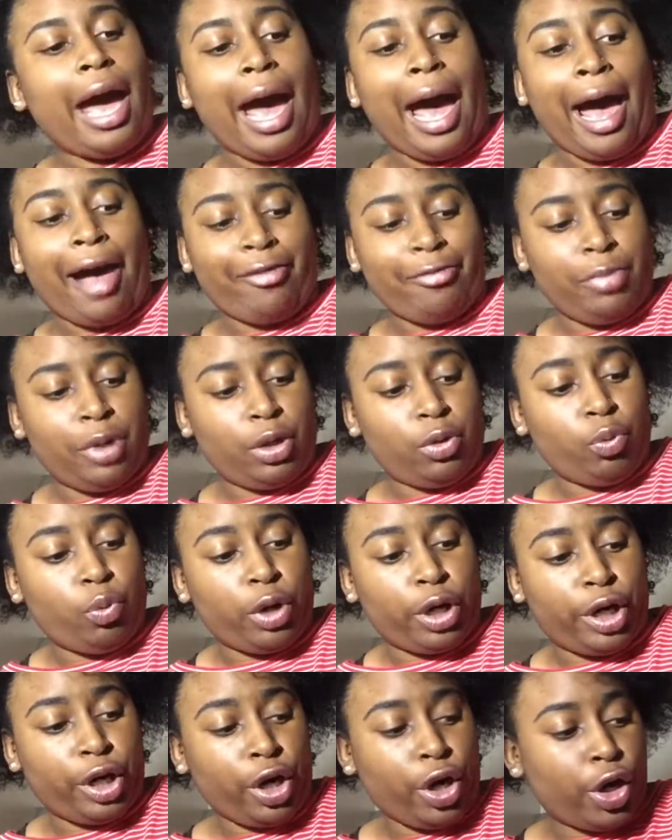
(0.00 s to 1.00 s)
I've been
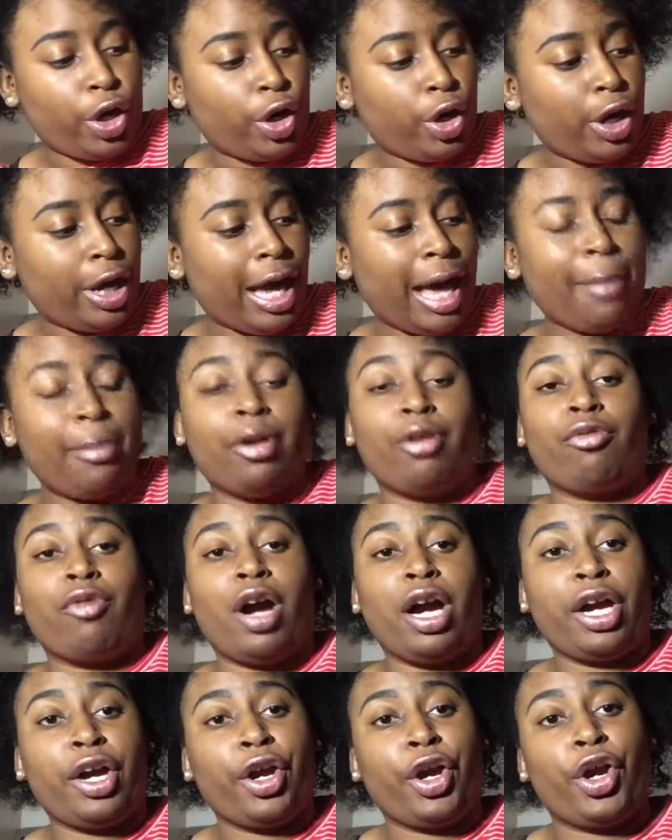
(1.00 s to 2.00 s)
wearing her, I've been
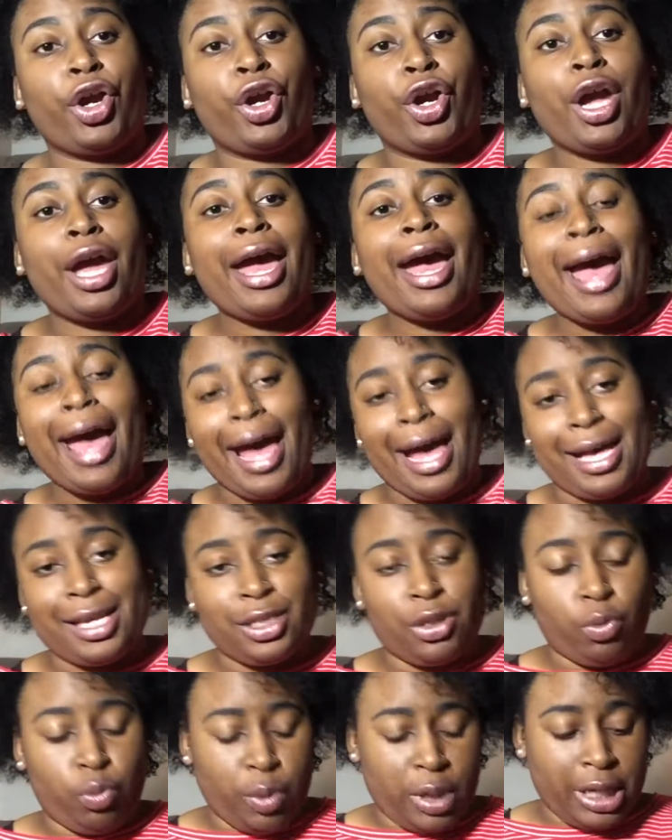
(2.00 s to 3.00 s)
rocking her
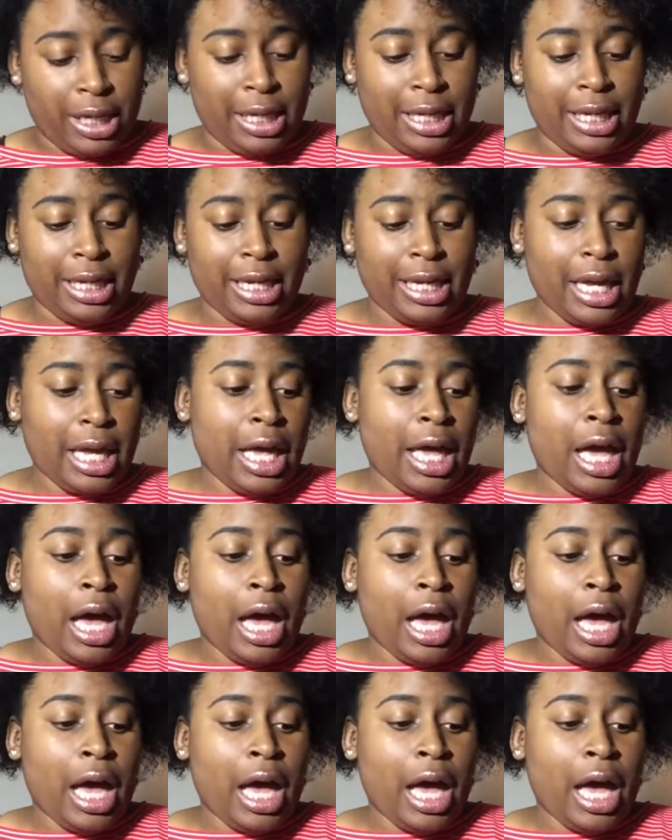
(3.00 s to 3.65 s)
as a wig,